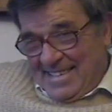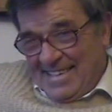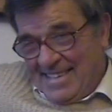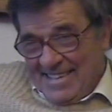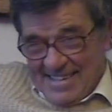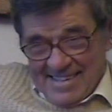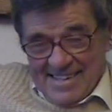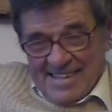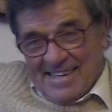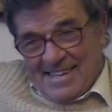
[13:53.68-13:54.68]

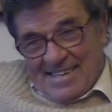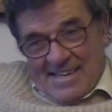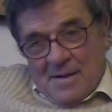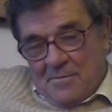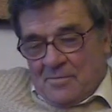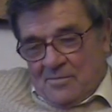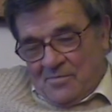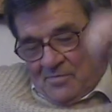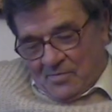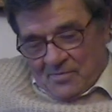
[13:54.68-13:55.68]
And then he goes on
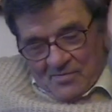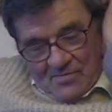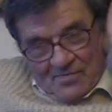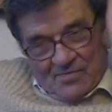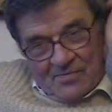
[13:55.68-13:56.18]
about relativity.